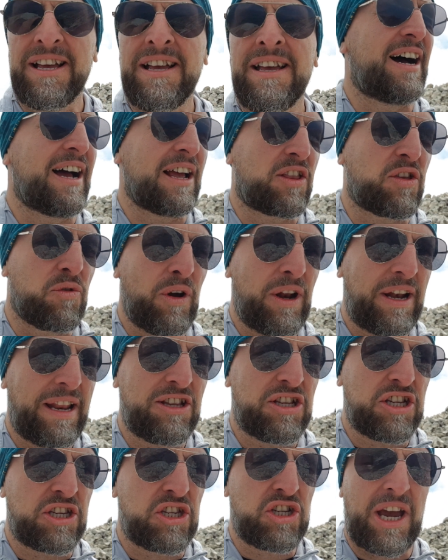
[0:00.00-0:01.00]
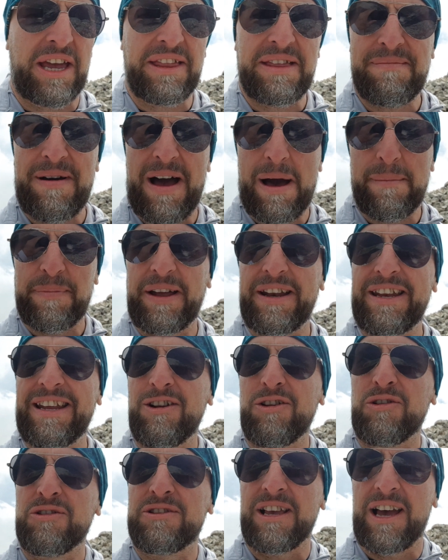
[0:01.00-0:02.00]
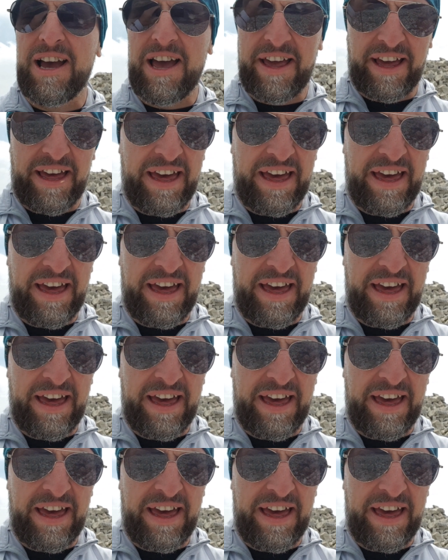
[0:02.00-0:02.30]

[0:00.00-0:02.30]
I quickly just checked the map and it looks like